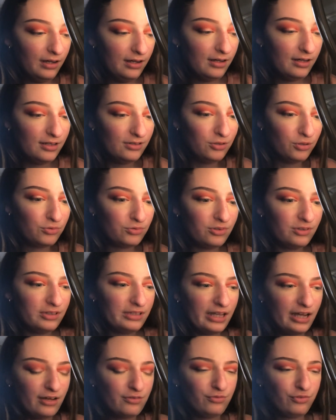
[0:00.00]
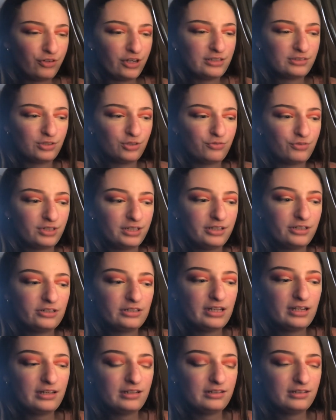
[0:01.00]
I don't really have friends over here
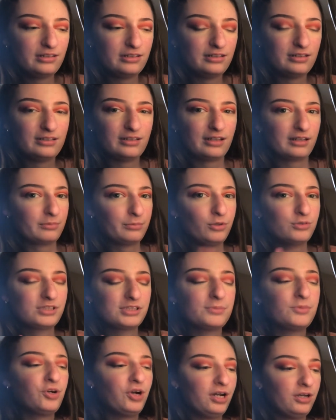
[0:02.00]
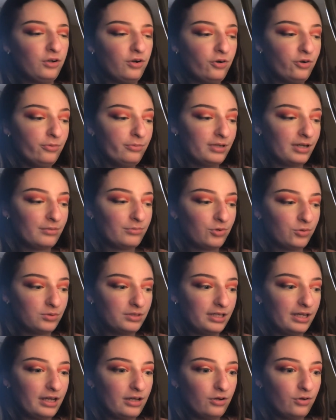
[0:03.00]
yet, and, like, most of them are at home, and I'm
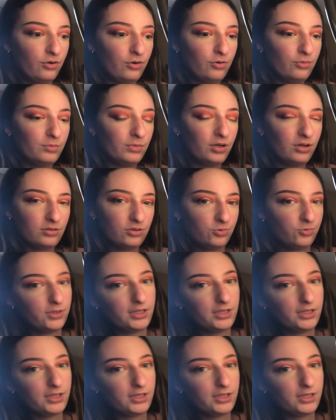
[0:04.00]
only at home on the